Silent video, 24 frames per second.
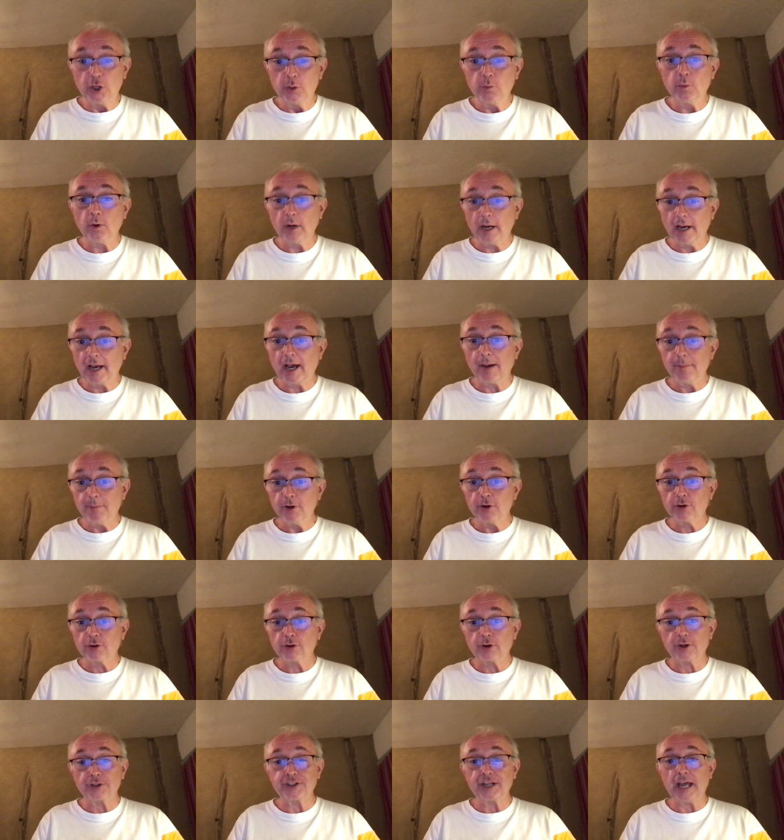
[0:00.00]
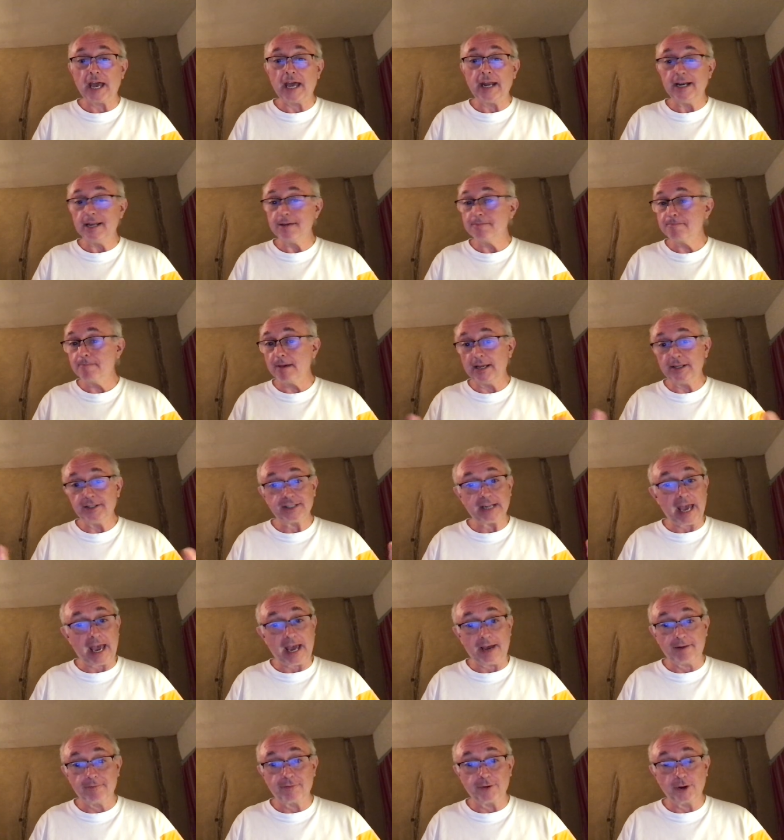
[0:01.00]
will come across an immense
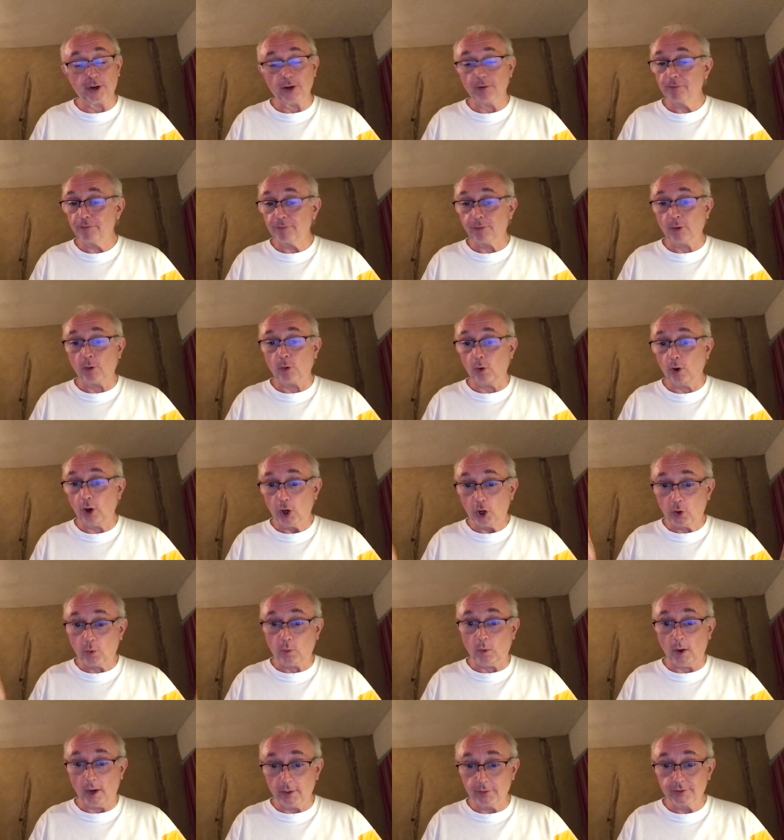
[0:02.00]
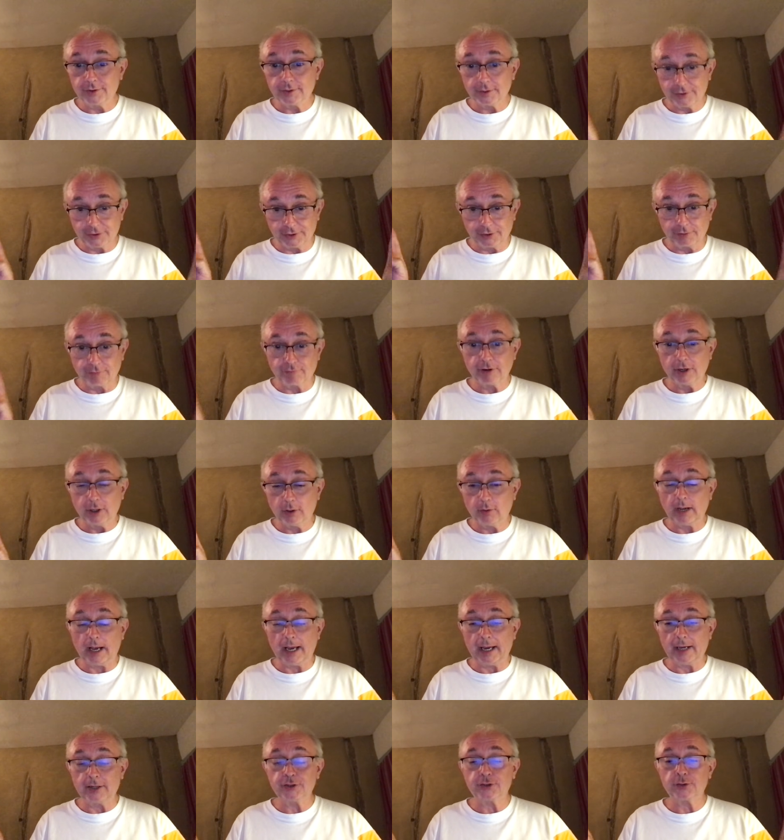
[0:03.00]
advert for, quote, it's a real
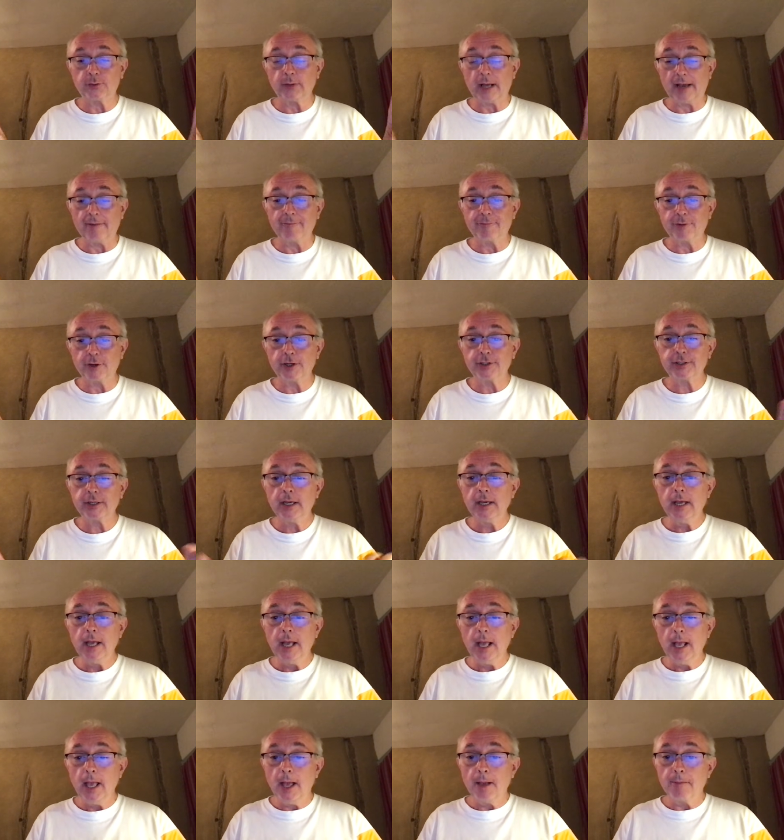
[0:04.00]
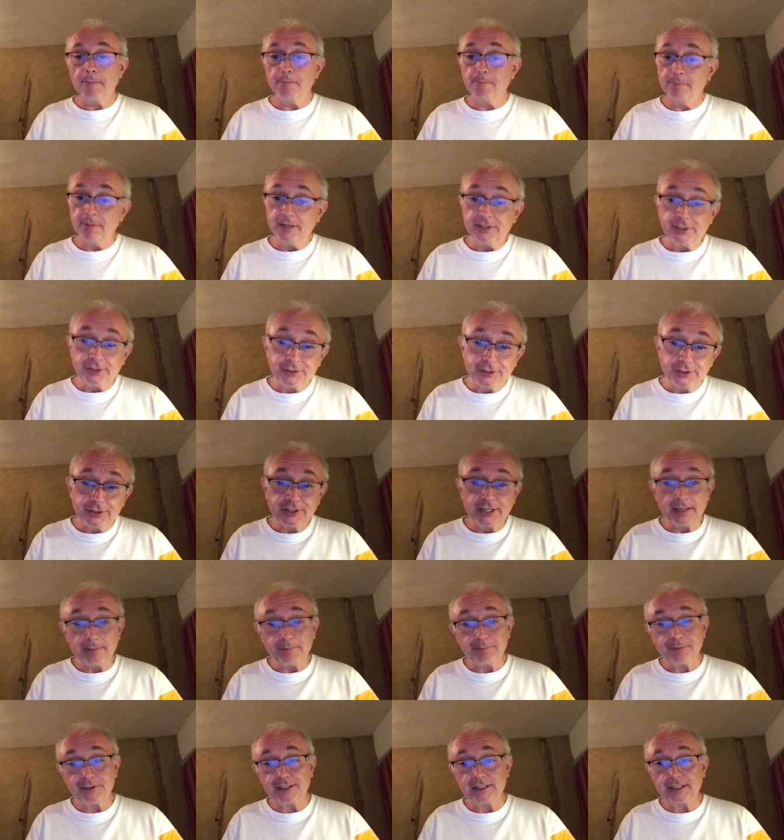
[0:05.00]
actual advert, Mr.
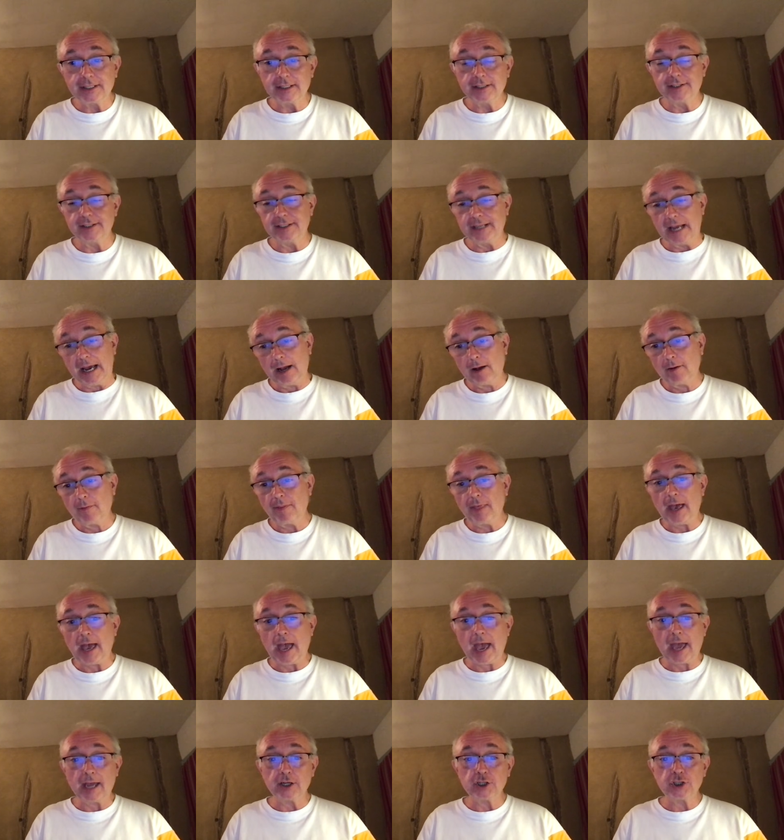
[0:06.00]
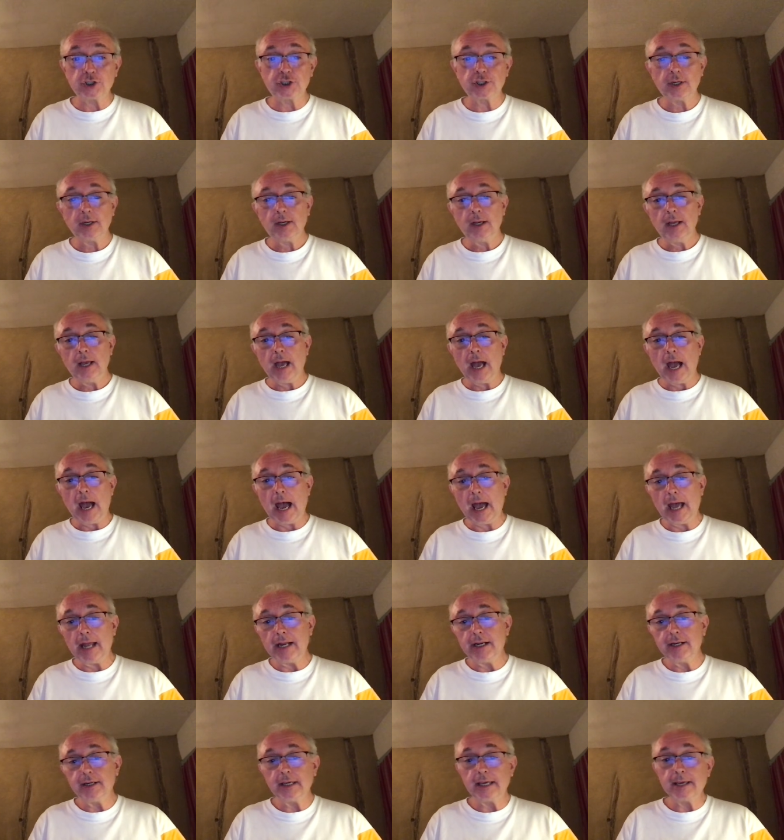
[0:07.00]
Tipsy's Down the Hatch,
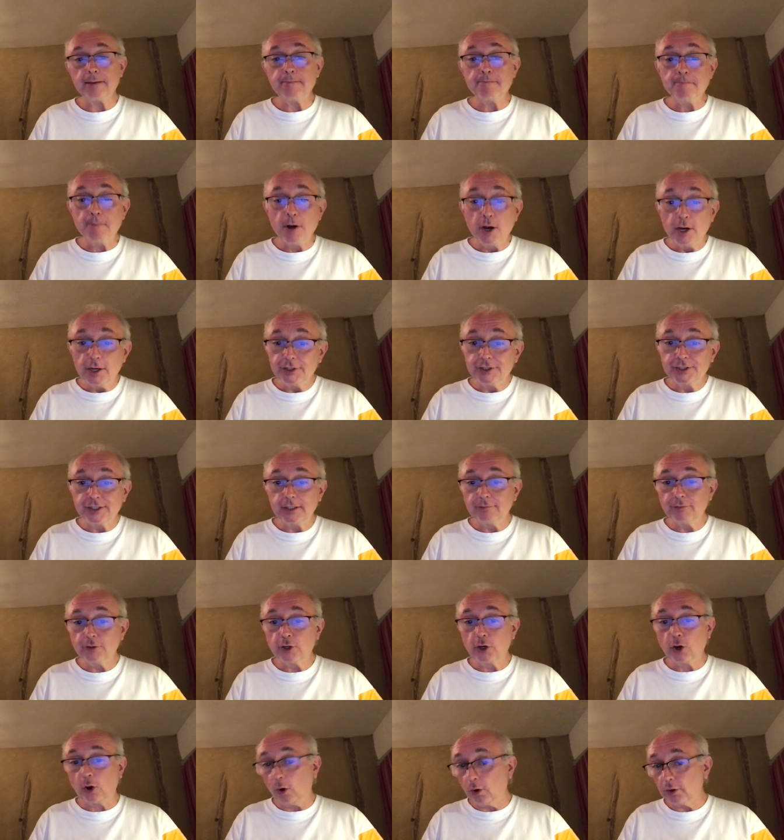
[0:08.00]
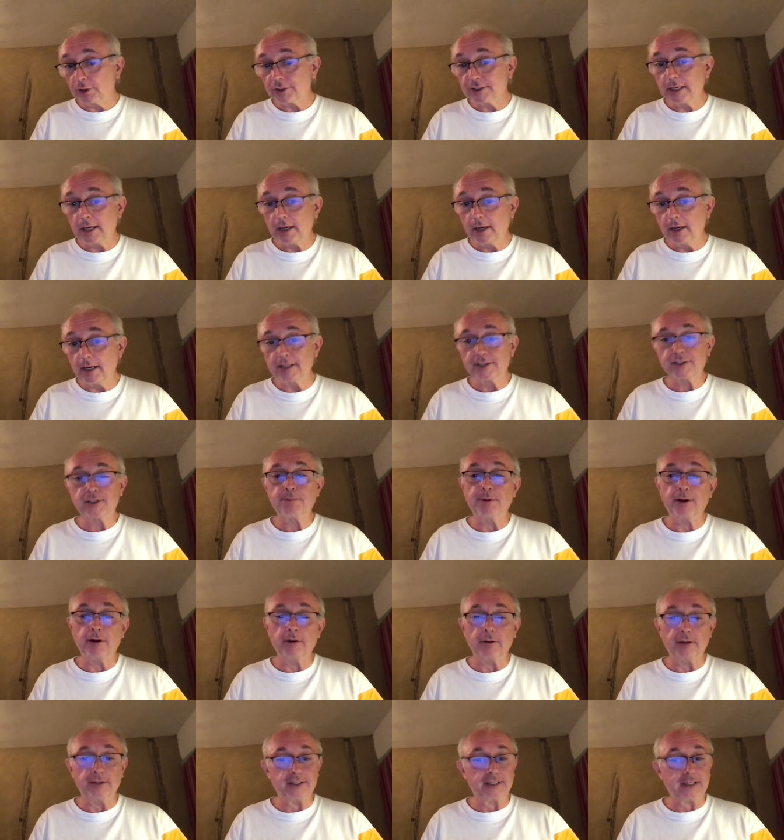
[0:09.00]
an immersive cocktail
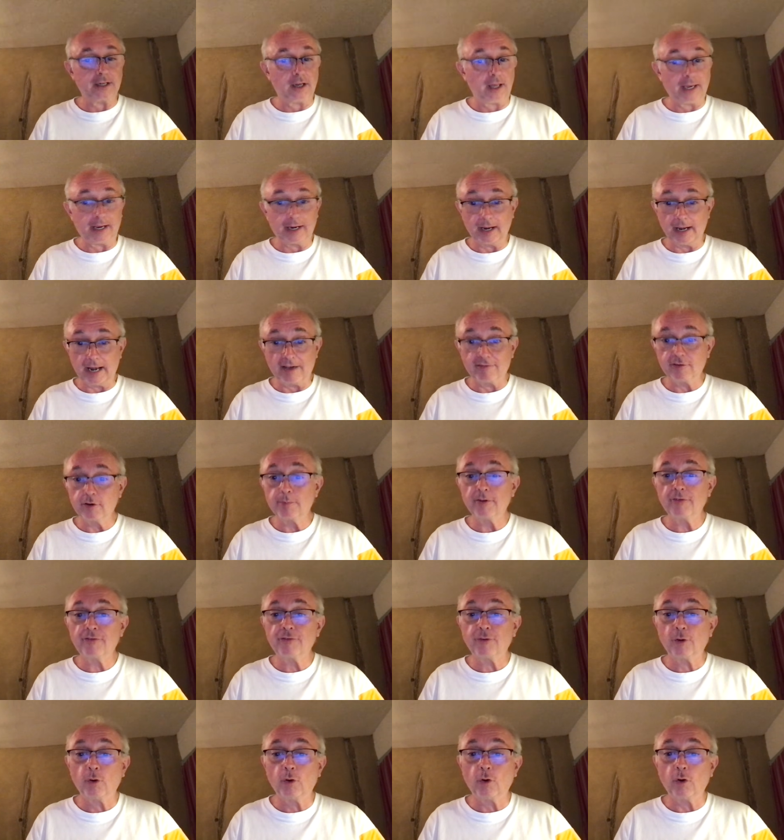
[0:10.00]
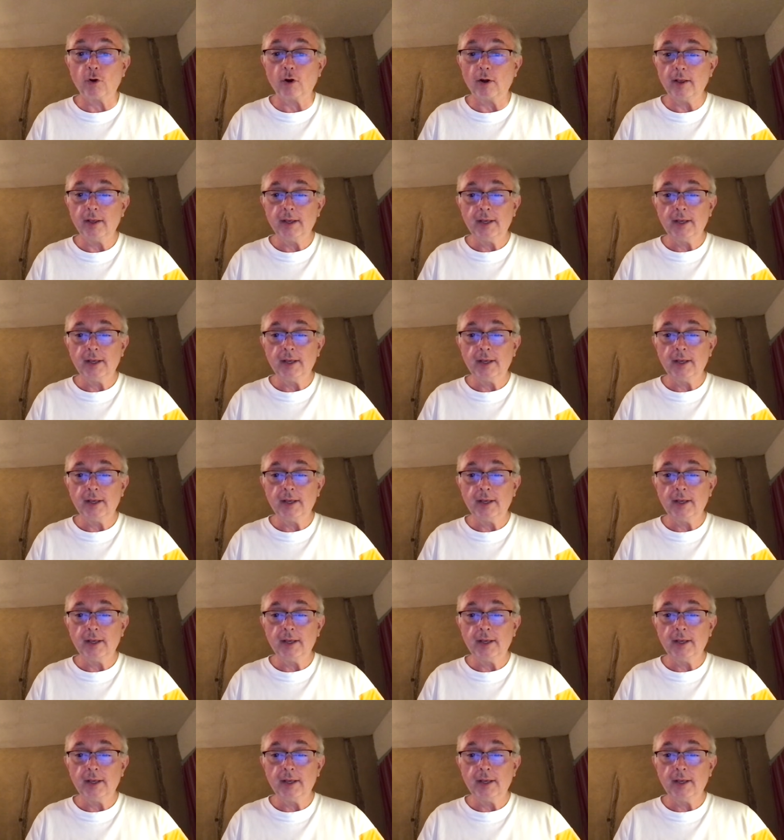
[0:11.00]
experience like never before.